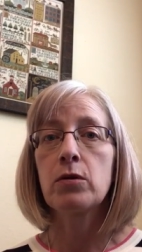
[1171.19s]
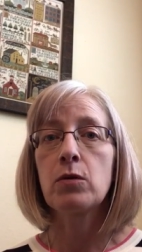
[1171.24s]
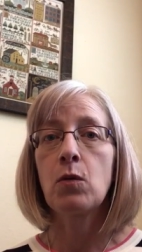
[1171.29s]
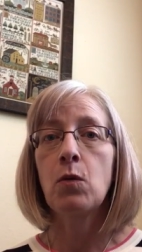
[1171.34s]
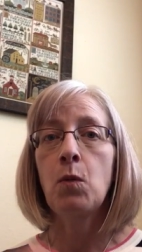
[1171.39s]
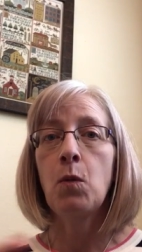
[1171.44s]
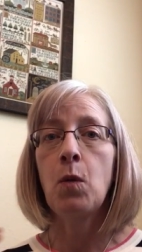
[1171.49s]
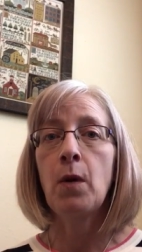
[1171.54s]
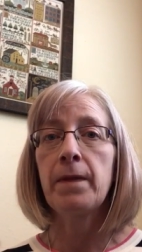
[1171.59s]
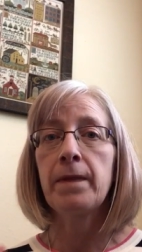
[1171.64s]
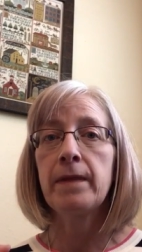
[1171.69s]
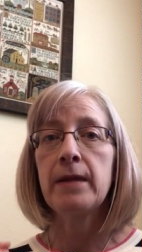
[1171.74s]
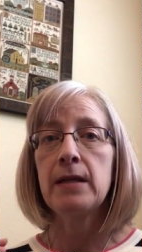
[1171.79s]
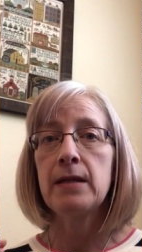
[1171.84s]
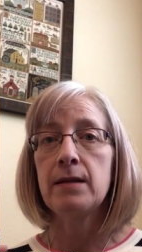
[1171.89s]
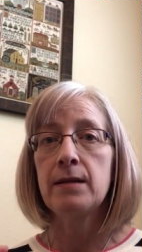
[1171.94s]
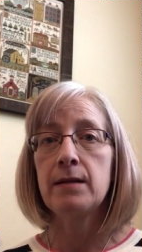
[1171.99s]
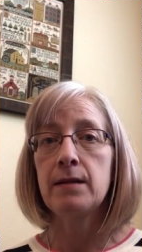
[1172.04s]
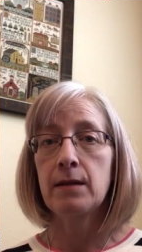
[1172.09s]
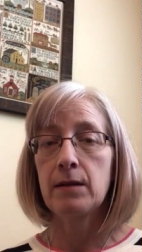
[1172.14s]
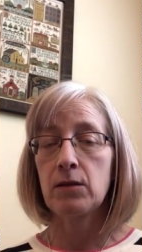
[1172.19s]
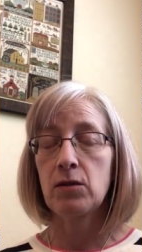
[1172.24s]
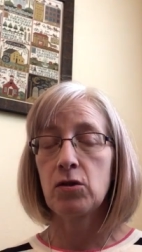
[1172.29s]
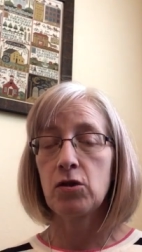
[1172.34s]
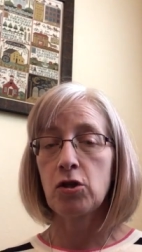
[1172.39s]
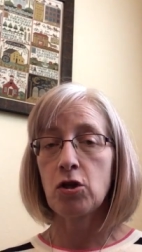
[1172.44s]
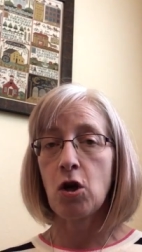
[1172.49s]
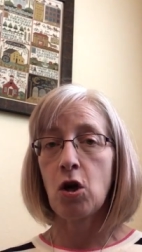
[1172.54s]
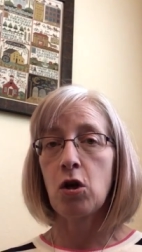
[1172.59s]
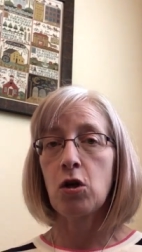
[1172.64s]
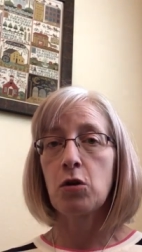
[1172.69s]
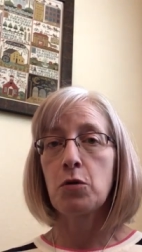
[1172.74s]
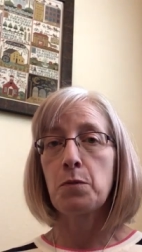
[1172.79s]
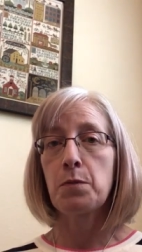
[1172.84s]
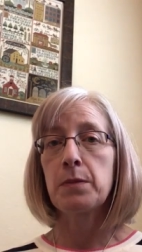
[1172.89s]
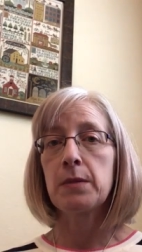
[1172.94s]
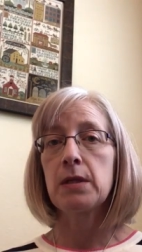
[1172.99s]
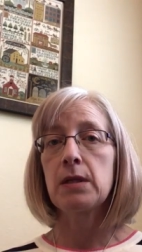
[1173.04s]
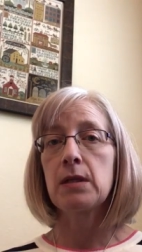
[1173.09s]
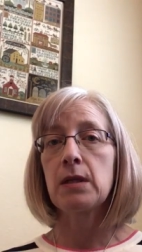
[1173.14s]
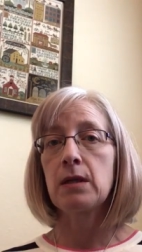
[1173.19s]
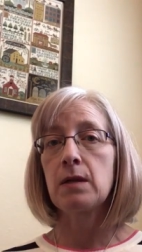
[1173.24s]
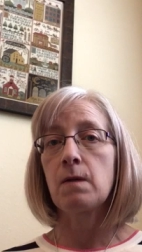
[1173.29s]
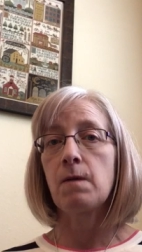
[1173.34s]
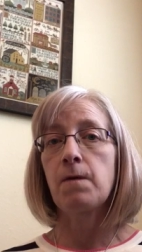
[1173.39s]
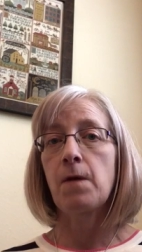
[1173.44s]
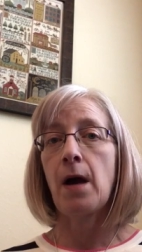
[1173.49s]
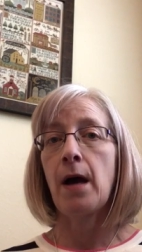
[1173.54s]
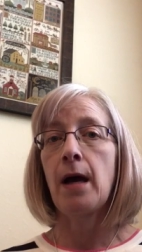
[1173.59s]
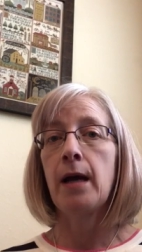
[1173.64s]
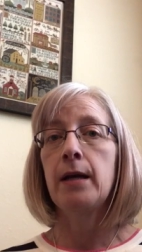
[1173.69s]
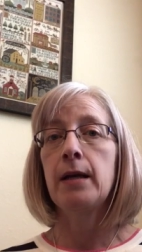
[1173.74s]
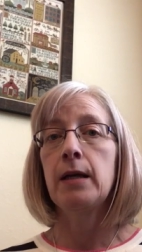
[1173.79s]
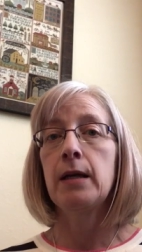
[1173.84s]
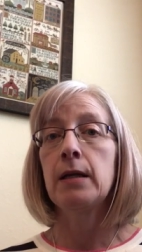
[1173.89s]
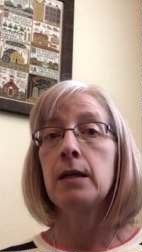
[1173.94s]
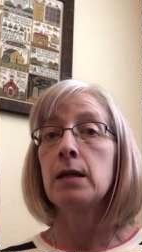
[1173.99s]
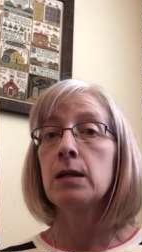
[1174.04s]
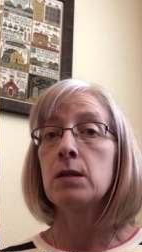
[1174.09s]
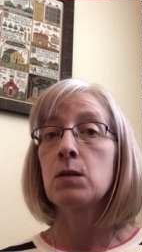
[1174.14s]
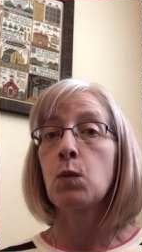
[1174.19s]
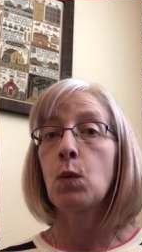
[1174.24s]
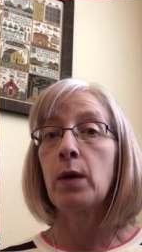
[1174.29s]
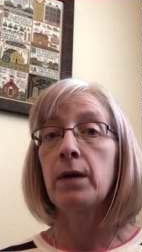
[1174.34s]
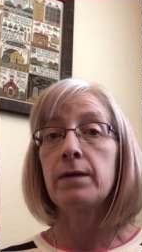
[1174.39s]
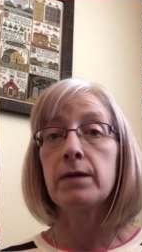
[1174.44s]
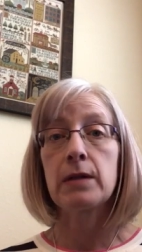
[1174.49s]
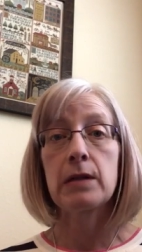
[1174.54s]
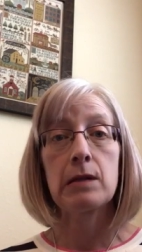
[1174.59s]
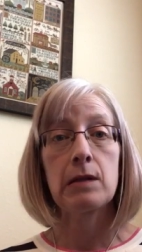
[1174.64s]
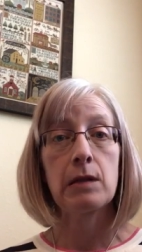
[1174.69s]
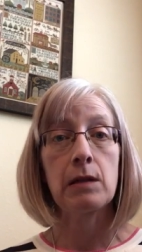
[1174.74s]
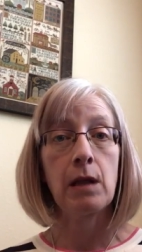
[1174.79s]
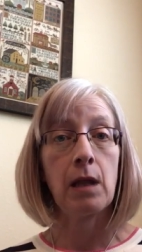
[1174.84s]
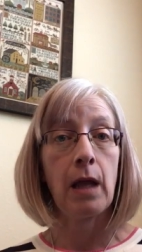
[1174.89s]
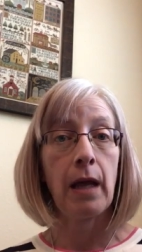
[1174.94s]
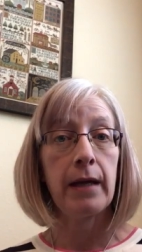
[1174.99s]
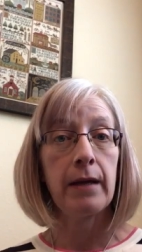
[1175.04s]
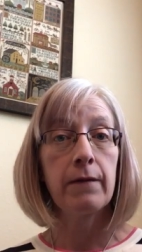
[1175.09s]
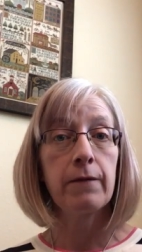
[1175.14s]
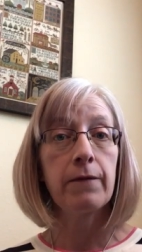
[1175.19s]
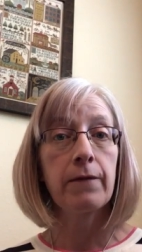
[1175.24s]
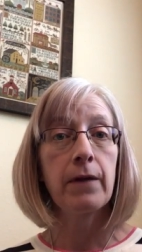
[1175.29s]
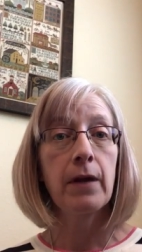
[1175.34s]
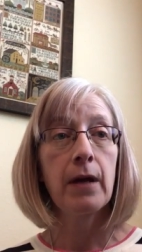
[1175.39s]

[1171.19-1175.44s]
what these 6 charms signified in his wife's life.